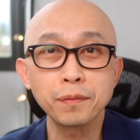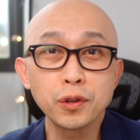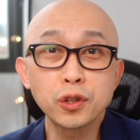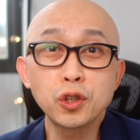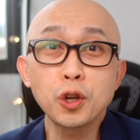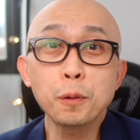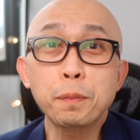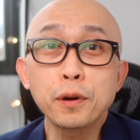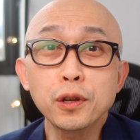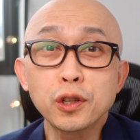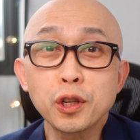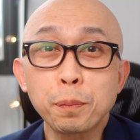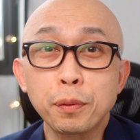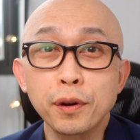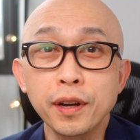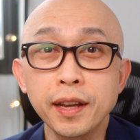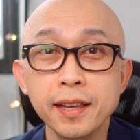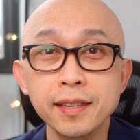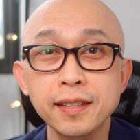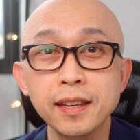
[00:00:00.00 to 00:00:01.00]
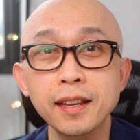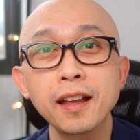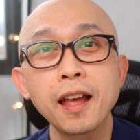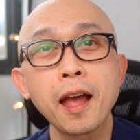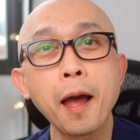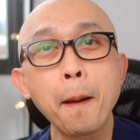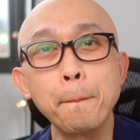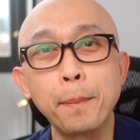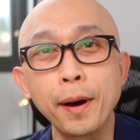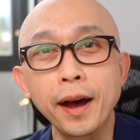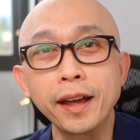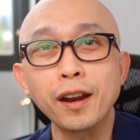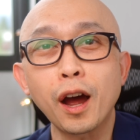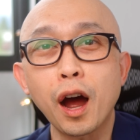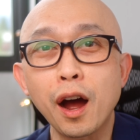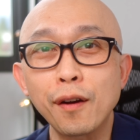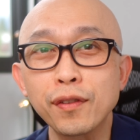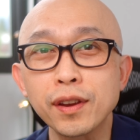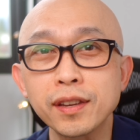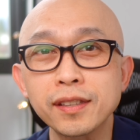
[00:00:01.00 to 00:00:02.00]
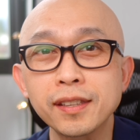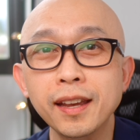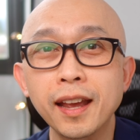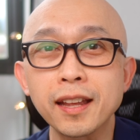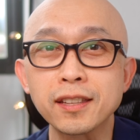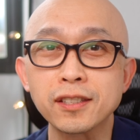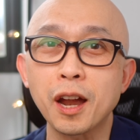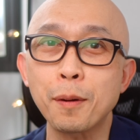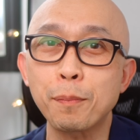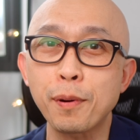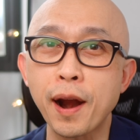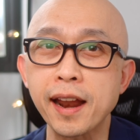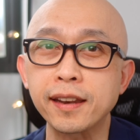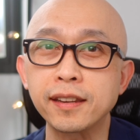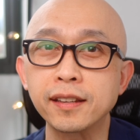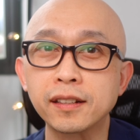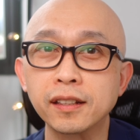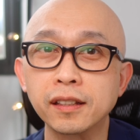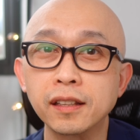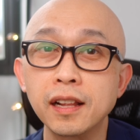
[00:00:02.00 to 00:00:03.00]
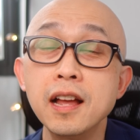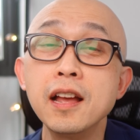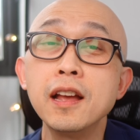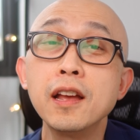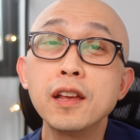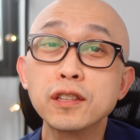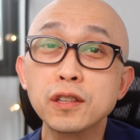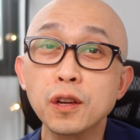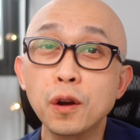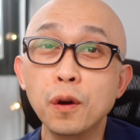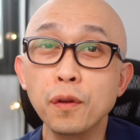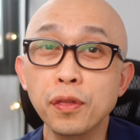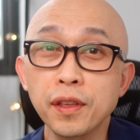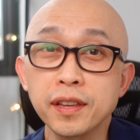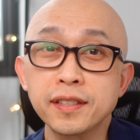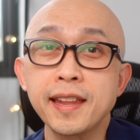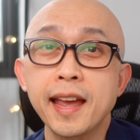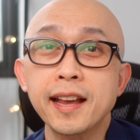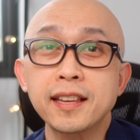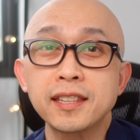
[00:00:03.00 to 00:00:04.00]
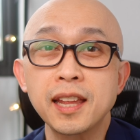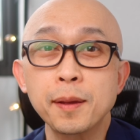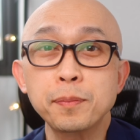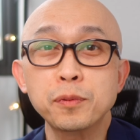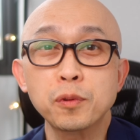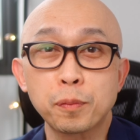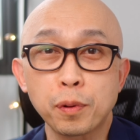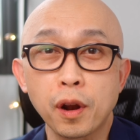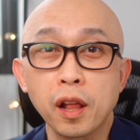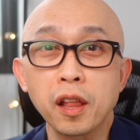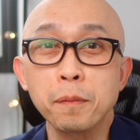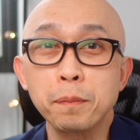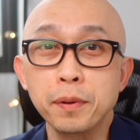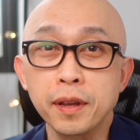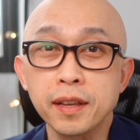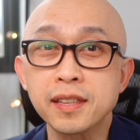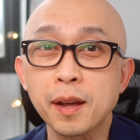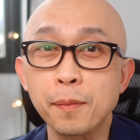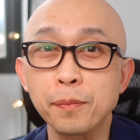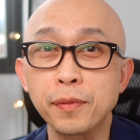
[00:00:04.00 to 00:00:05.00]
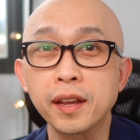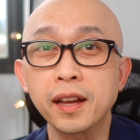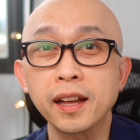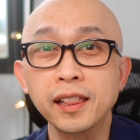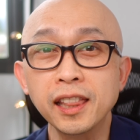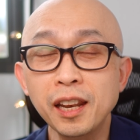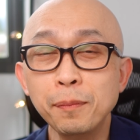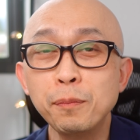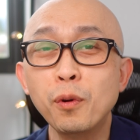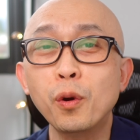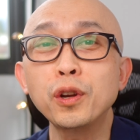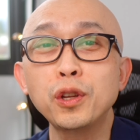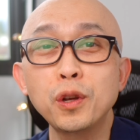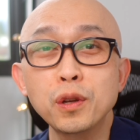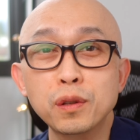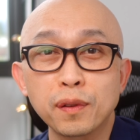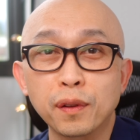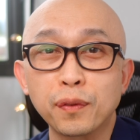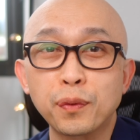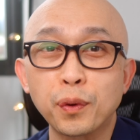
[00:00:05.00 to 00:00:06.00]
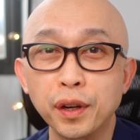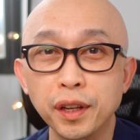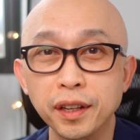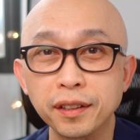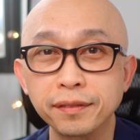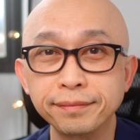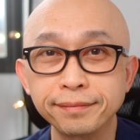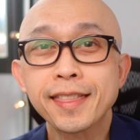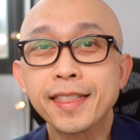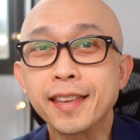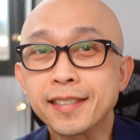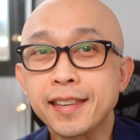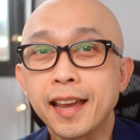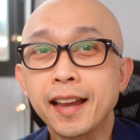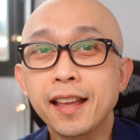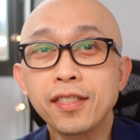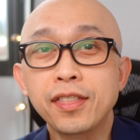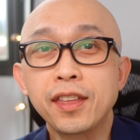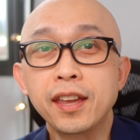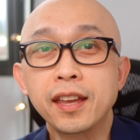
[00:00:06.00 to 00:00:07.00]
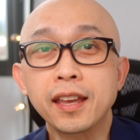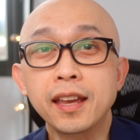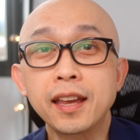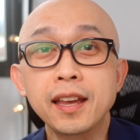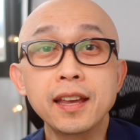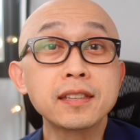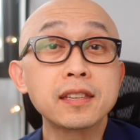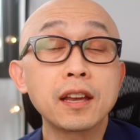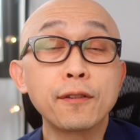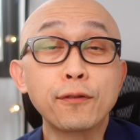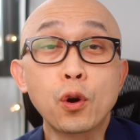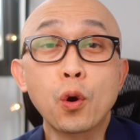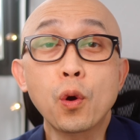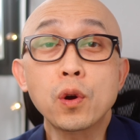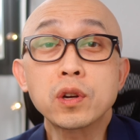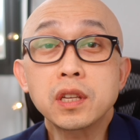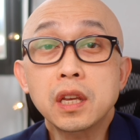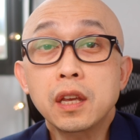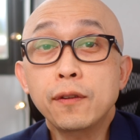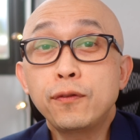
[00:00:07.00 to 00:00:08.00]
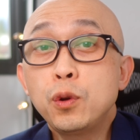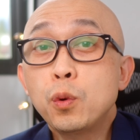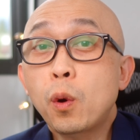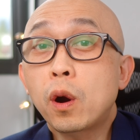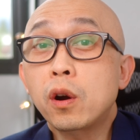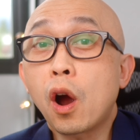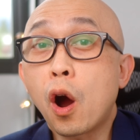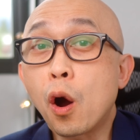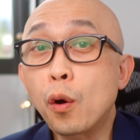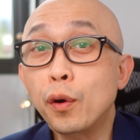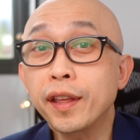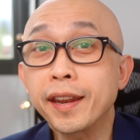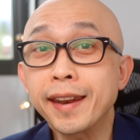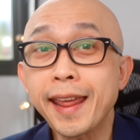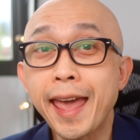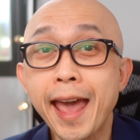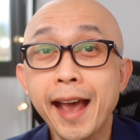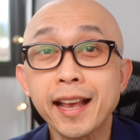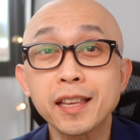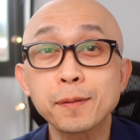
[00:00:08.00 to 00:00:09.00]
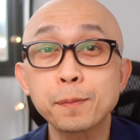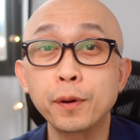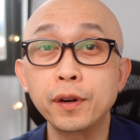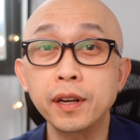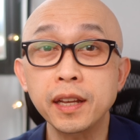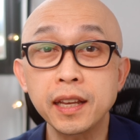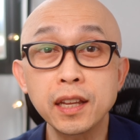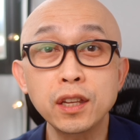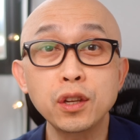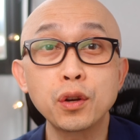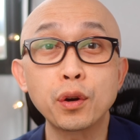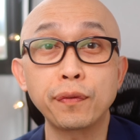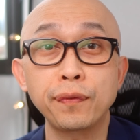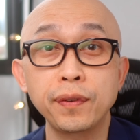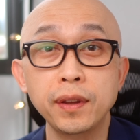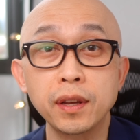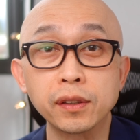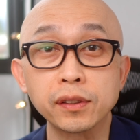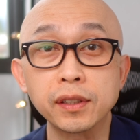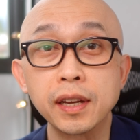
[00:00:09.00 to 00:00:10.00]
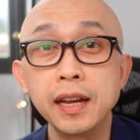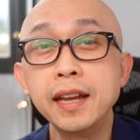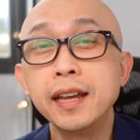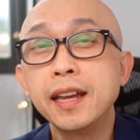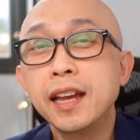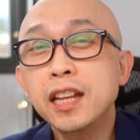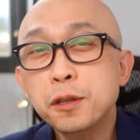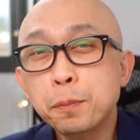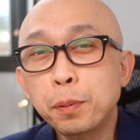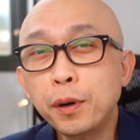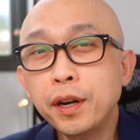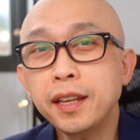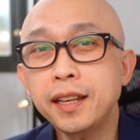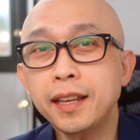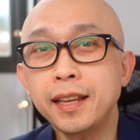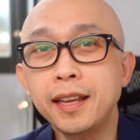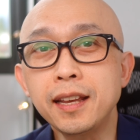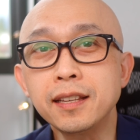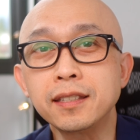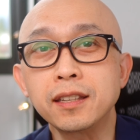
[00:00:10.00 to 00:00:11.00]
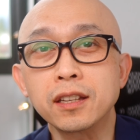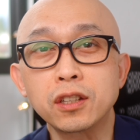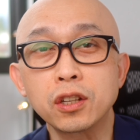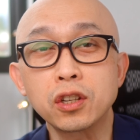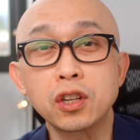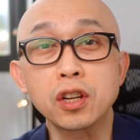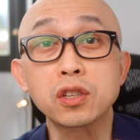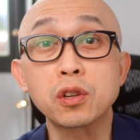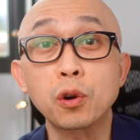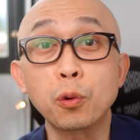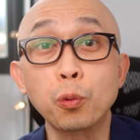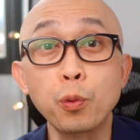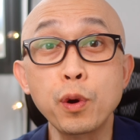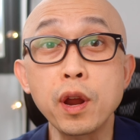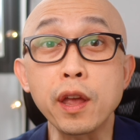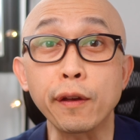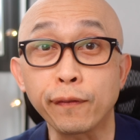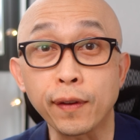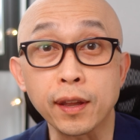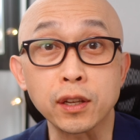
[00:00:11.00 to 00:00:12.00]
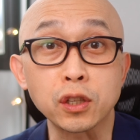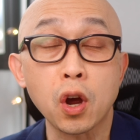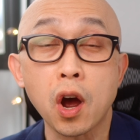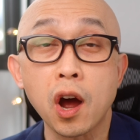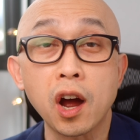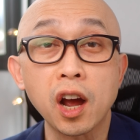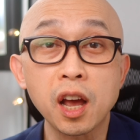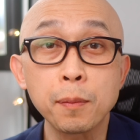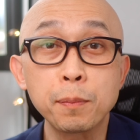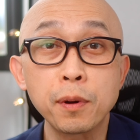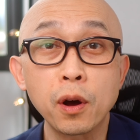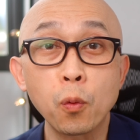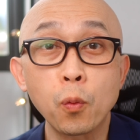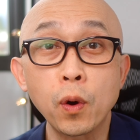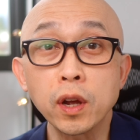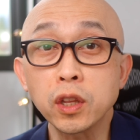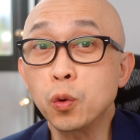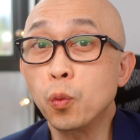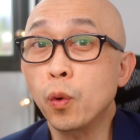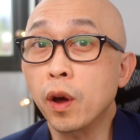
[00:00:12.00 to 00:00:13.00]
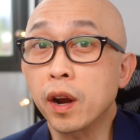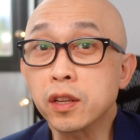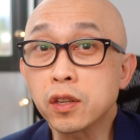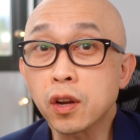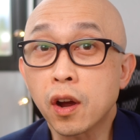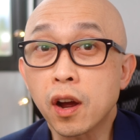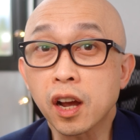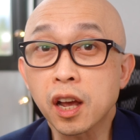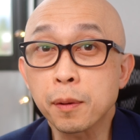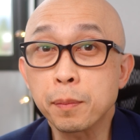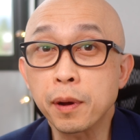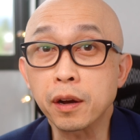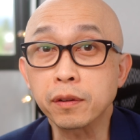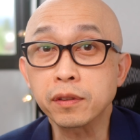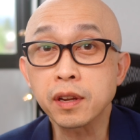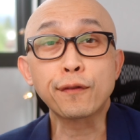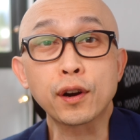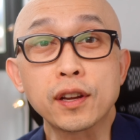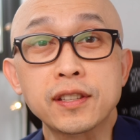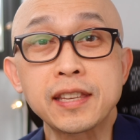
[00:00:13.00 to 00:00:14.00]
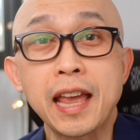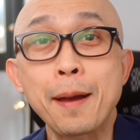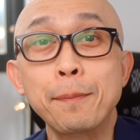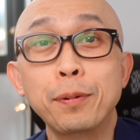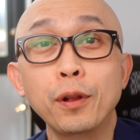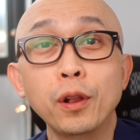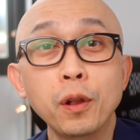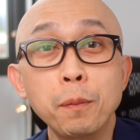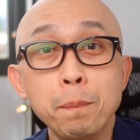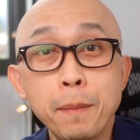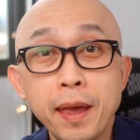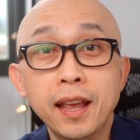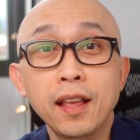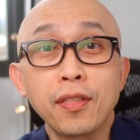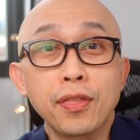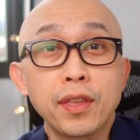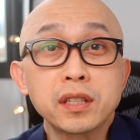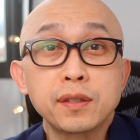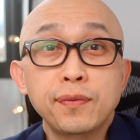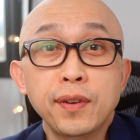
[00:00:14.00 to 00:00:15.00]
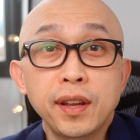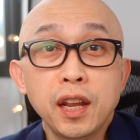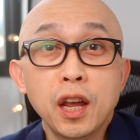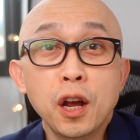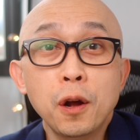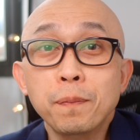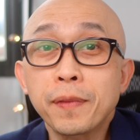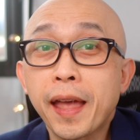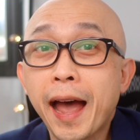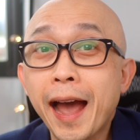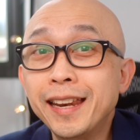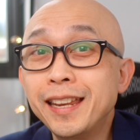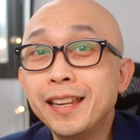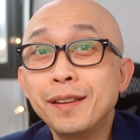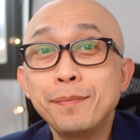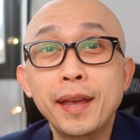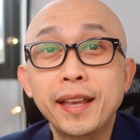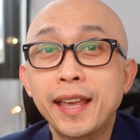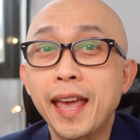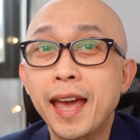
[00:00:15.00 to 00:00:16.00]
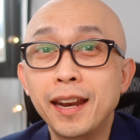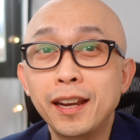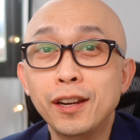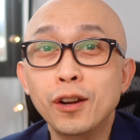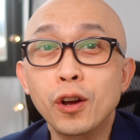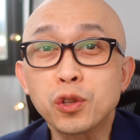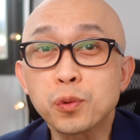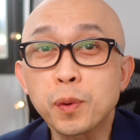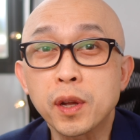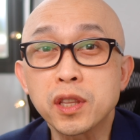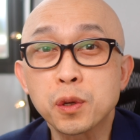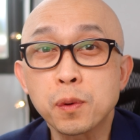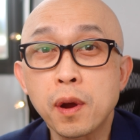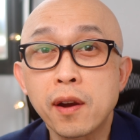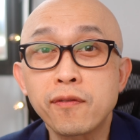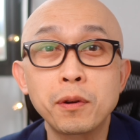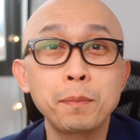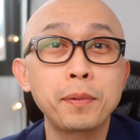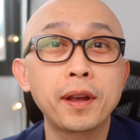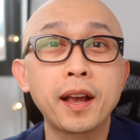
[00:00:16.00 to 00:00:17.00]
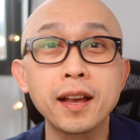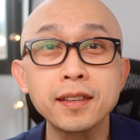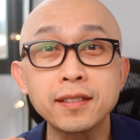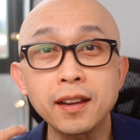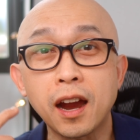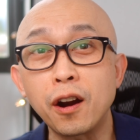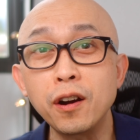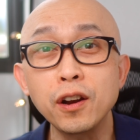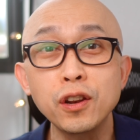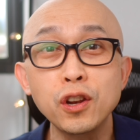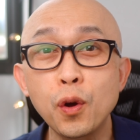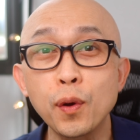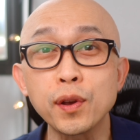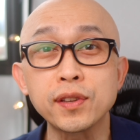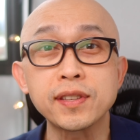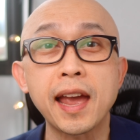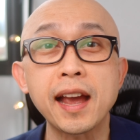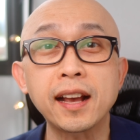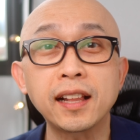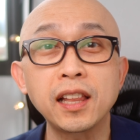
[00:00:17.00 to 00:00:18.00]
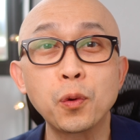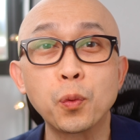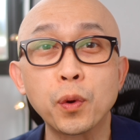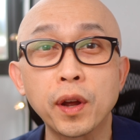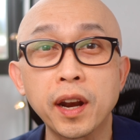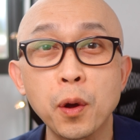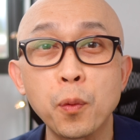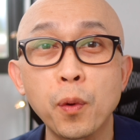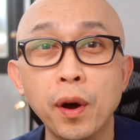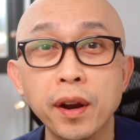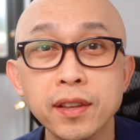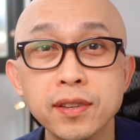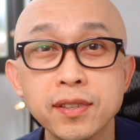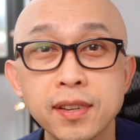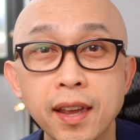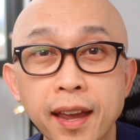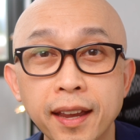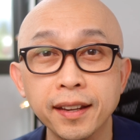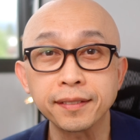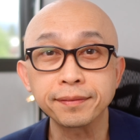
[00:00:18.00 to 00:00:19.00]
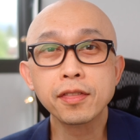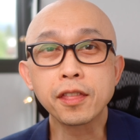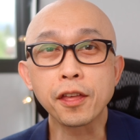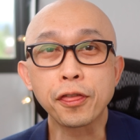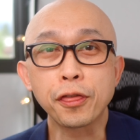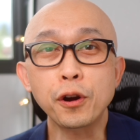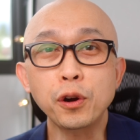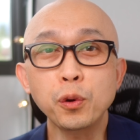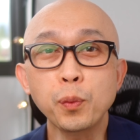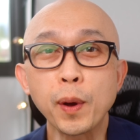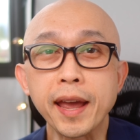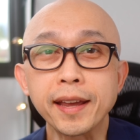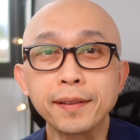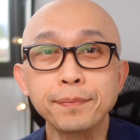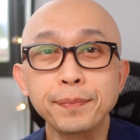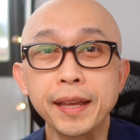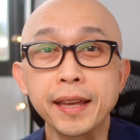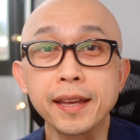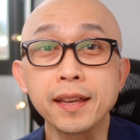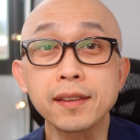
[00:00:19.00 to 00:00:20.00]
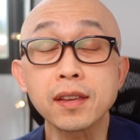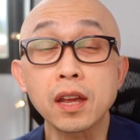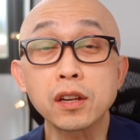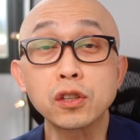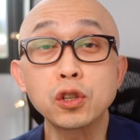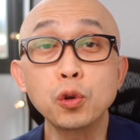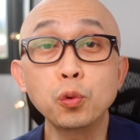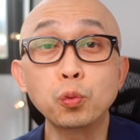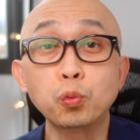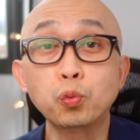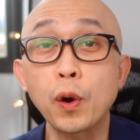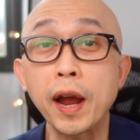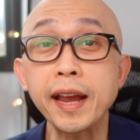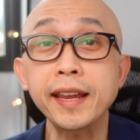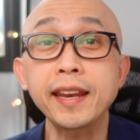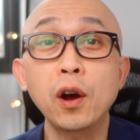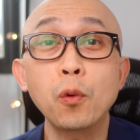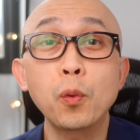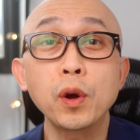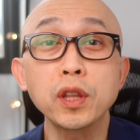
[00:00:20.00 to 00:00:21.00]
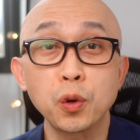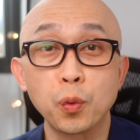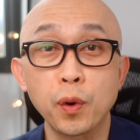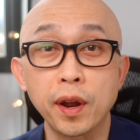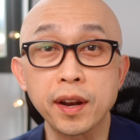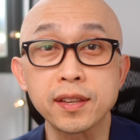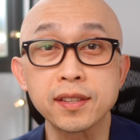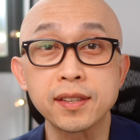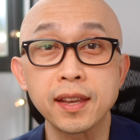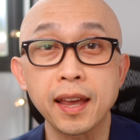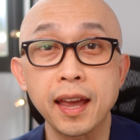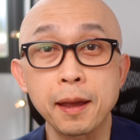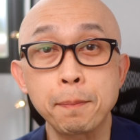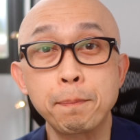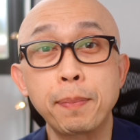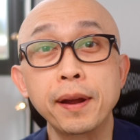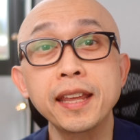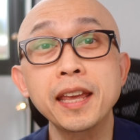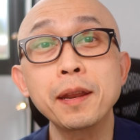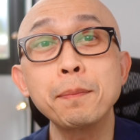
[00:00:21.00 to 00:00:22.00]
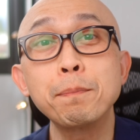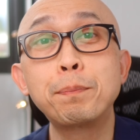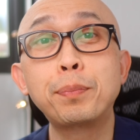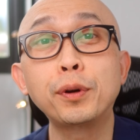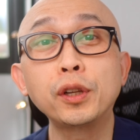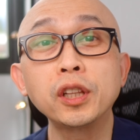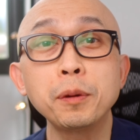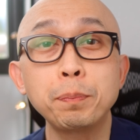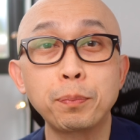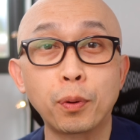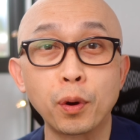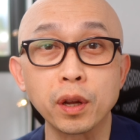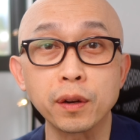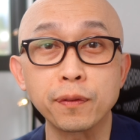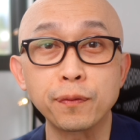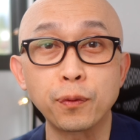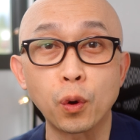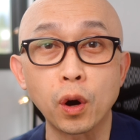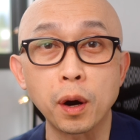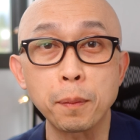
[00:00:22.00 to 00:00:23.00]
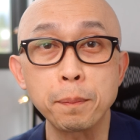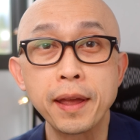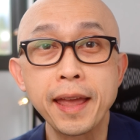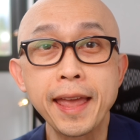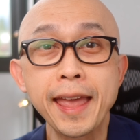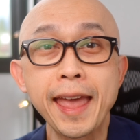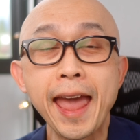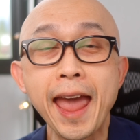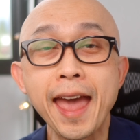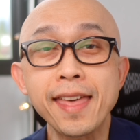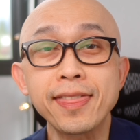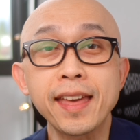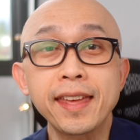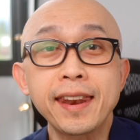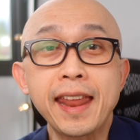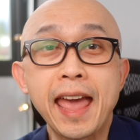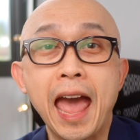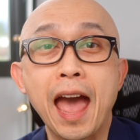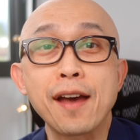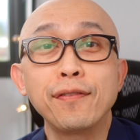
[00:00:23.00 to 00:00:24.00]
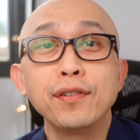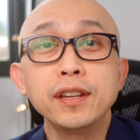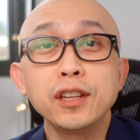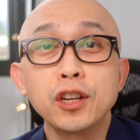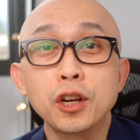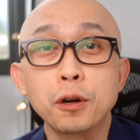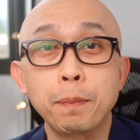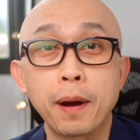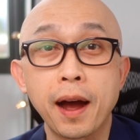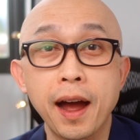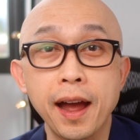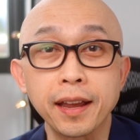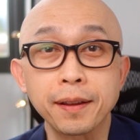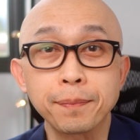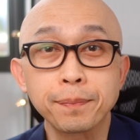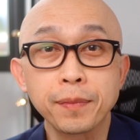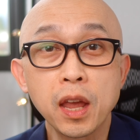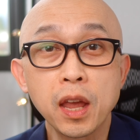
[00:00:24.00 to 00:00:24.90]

Super, super easy, but obviously it's not practical. So these next tips will probably be something a little more useful for you. The second thing is, of course, if you are already an expert in your field, it's pretty easy to just riff and talk about what you want to talk about. For example, making this video, I didn't make any notes whatsoever because I already know exactly what I want to say. The third way is to write out what you want to say, but in bullet point form, and then have it nearby.